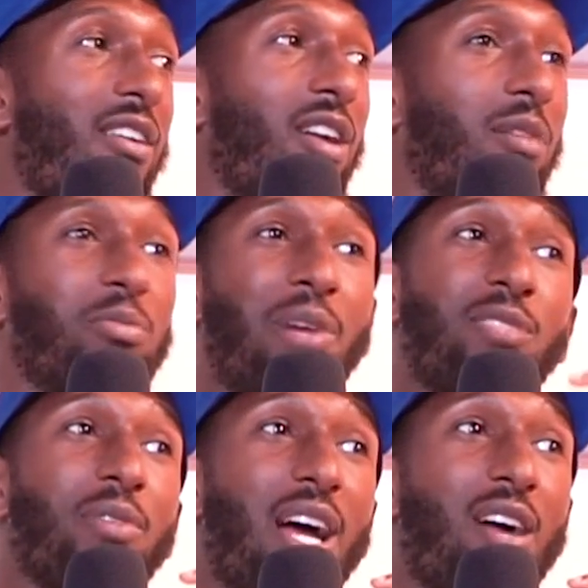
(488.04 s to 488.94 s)
alarms. Man's
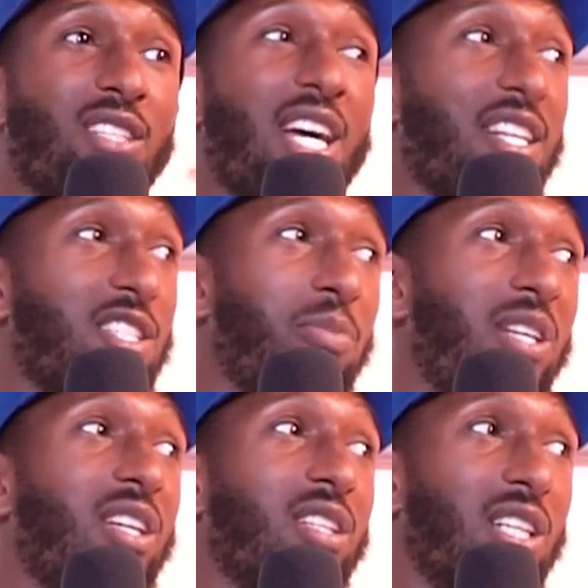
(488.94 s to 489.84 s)
been outside
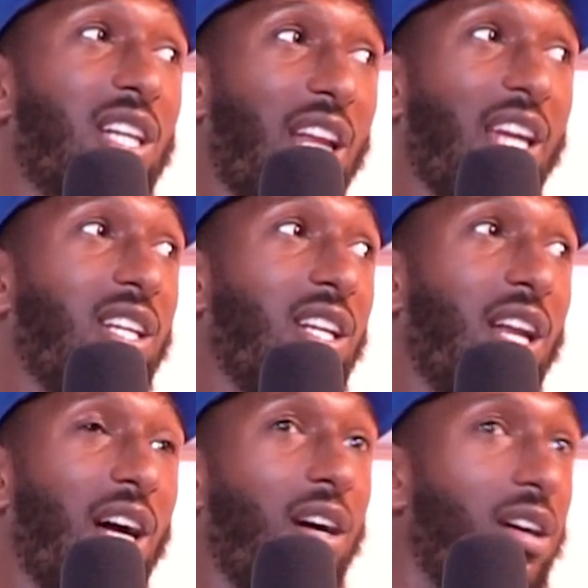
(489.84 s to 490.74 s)
speaking to the lady.
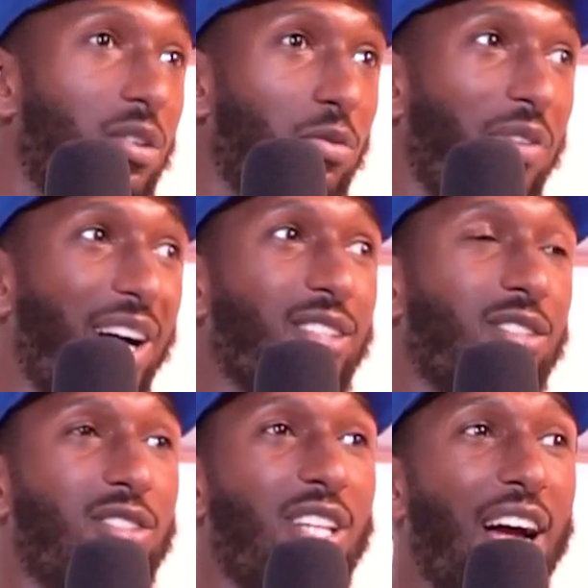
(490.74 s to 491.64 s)
Like we've had
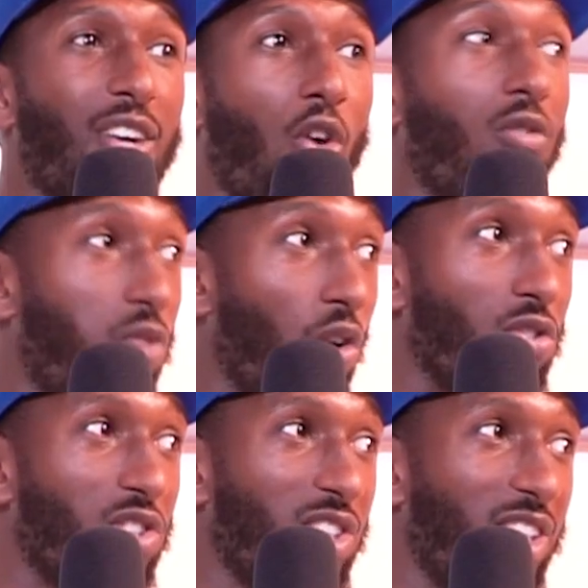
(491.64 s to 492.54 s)
like
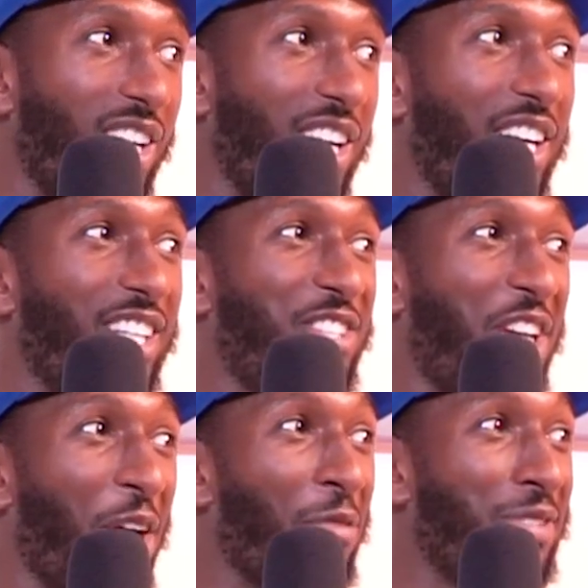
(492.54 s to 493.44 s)
convos. You
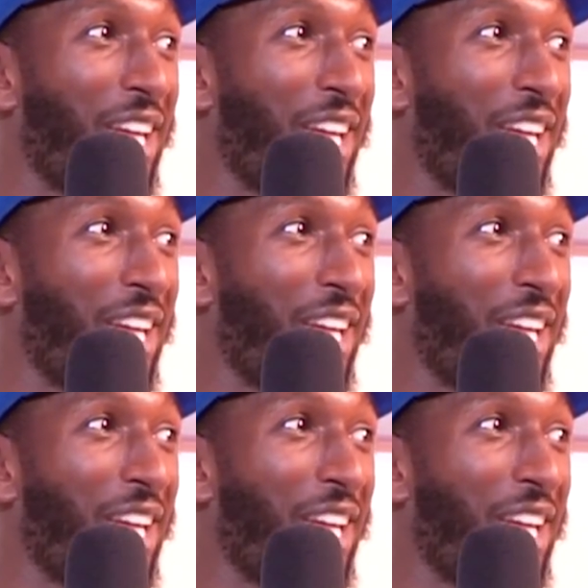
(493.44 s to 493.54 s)
know what I'm